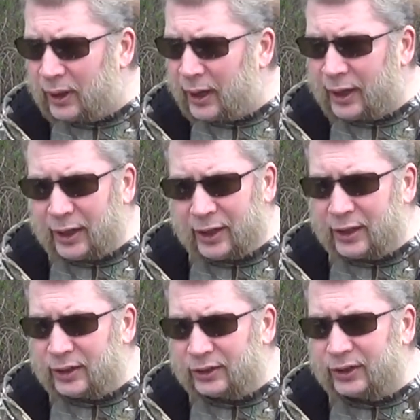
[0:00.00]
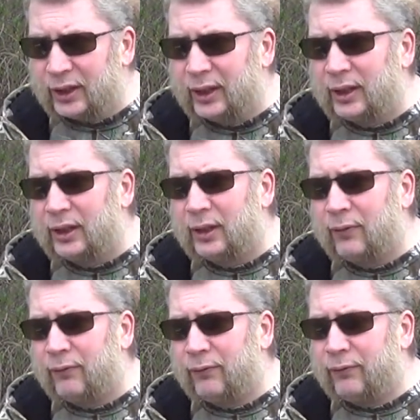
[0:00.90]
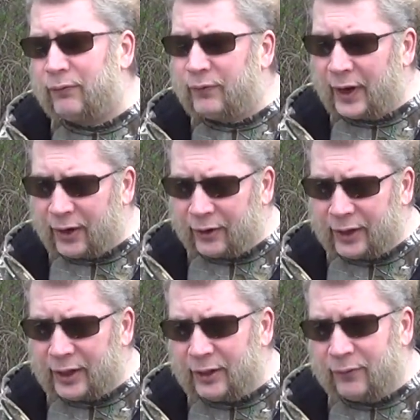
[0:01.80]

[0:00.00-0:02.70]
and it is very,